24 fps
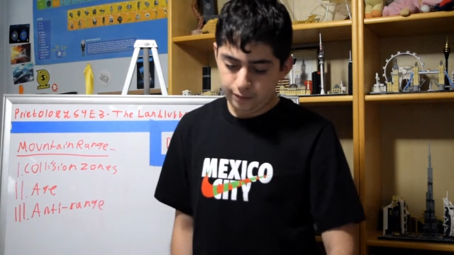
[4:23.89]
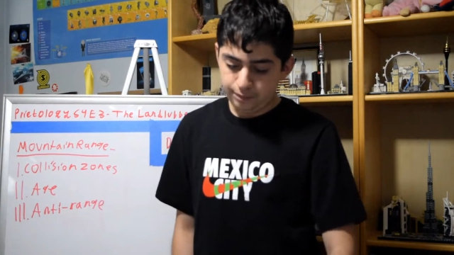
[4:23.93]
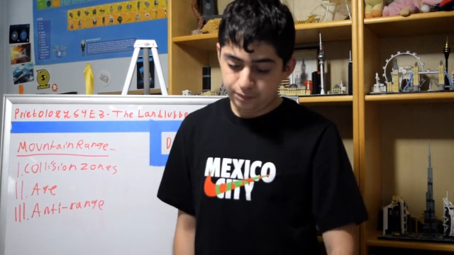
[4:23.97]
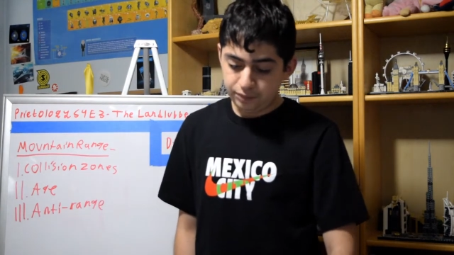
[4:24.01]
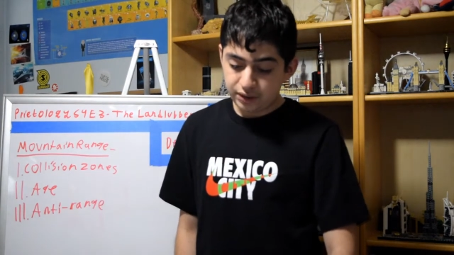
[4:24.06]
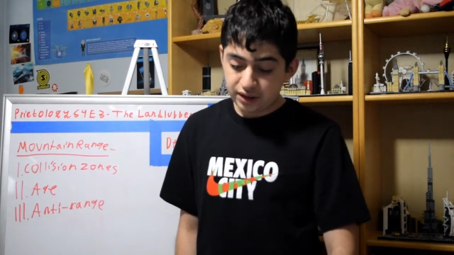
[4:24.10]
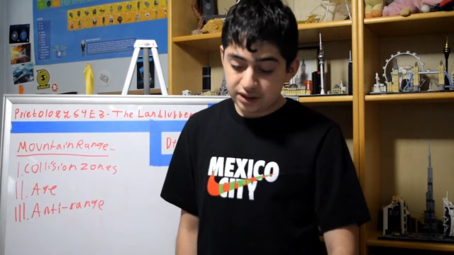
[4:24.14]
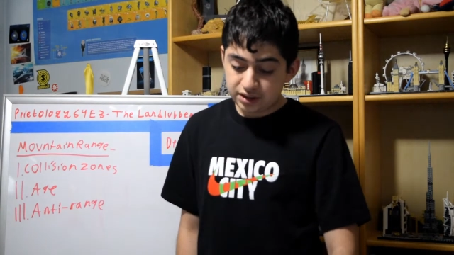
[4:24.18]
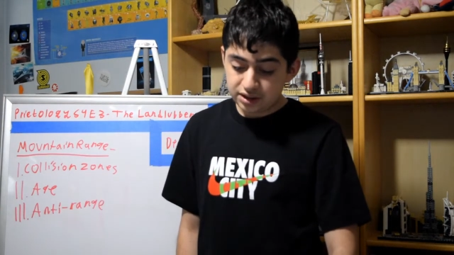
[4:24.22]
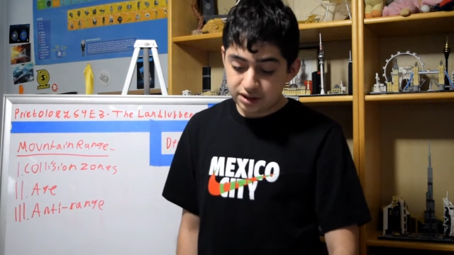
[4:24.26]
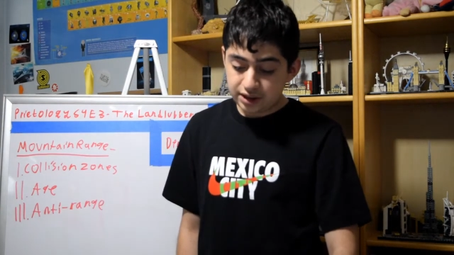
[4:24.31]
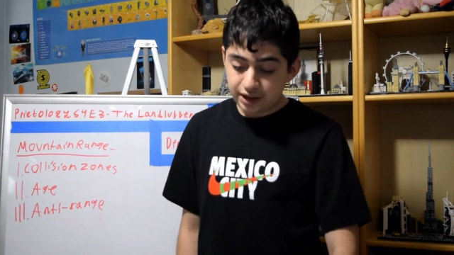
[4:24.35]

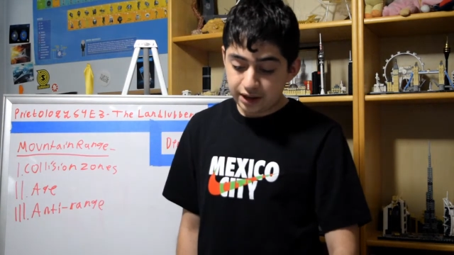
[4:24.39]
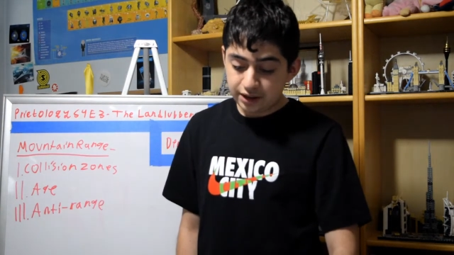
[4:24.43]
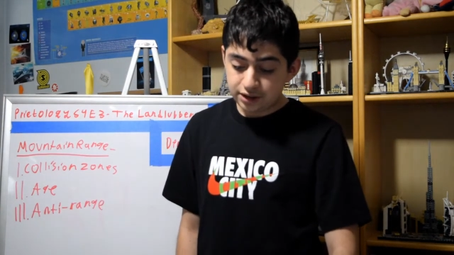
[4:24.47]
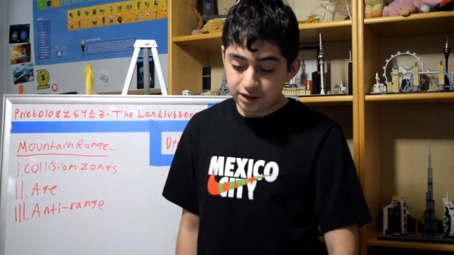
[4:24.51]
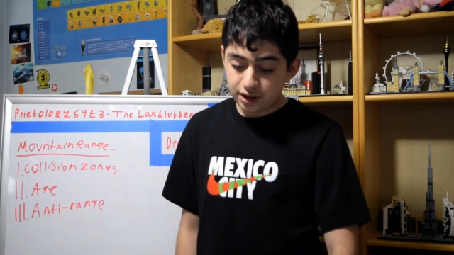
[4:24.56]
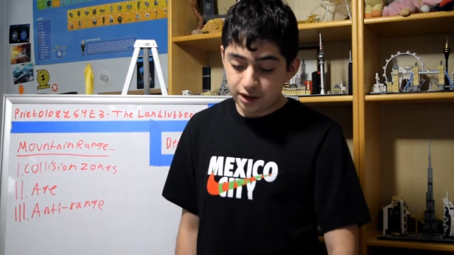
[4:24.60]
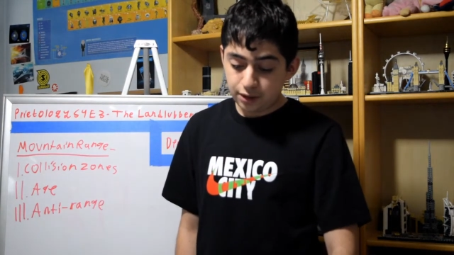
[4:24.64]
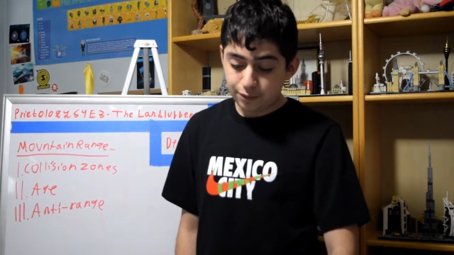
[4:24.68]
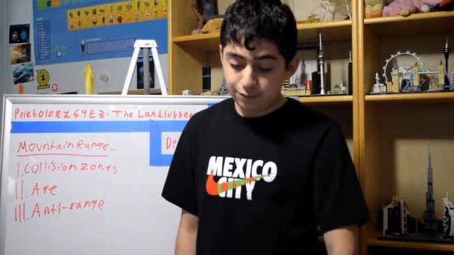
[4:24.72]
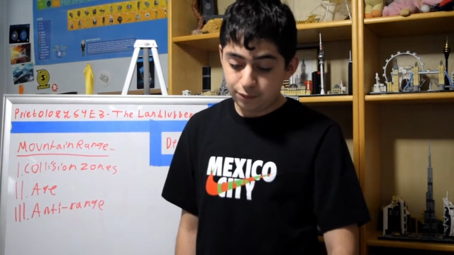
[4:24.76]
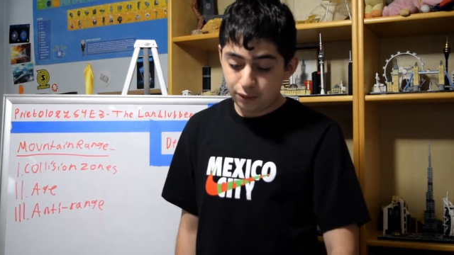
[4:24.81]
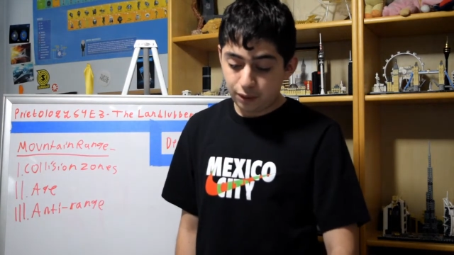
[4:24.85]
It stands
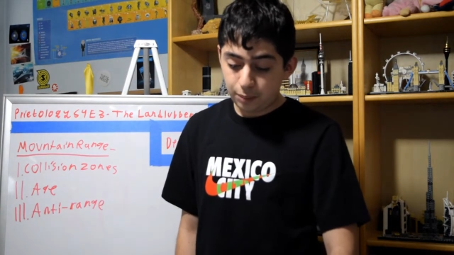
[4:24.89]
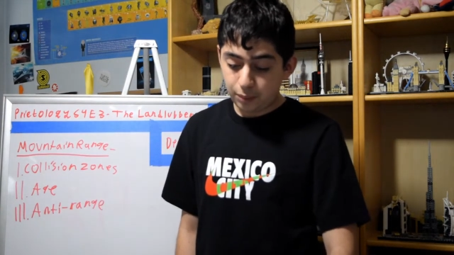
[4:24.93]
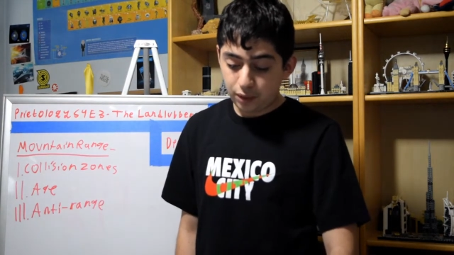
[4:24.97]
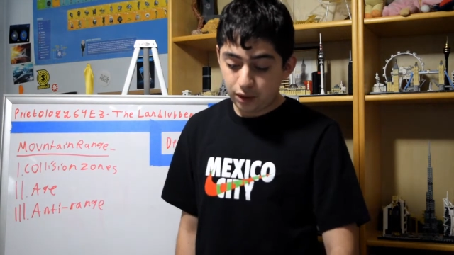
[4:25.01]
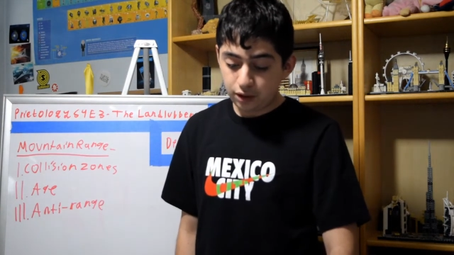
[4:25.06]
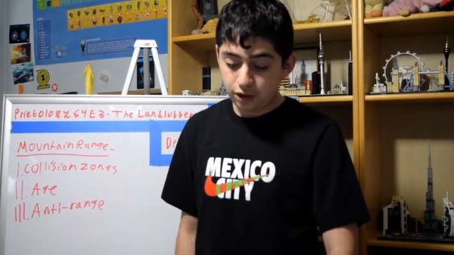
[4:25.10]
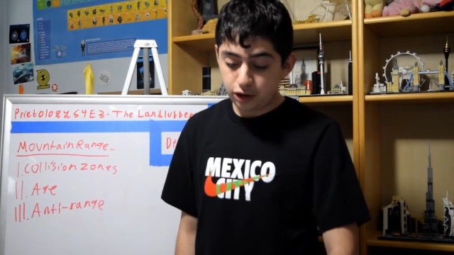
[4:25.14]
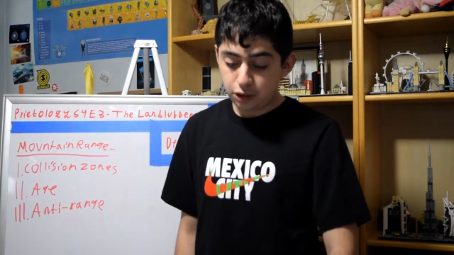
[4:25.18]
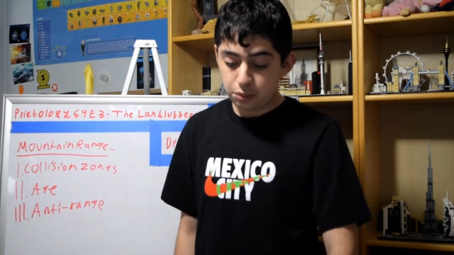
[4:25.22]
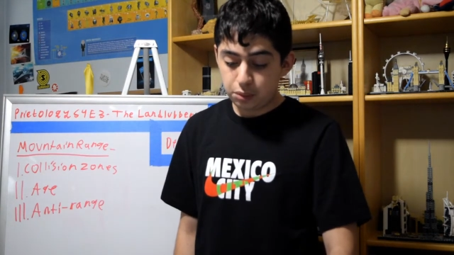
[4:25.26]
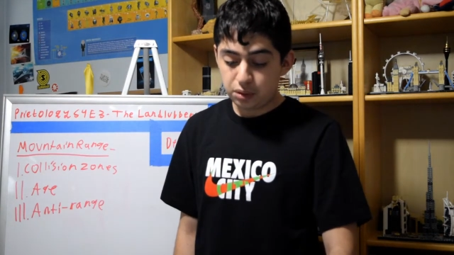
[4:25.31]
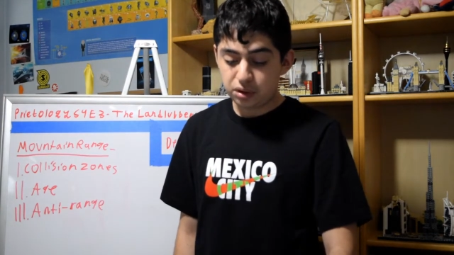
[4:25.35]
at a
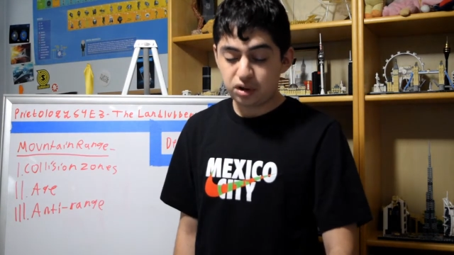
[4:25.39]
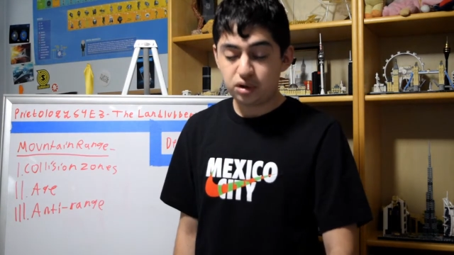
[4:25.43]
remarkable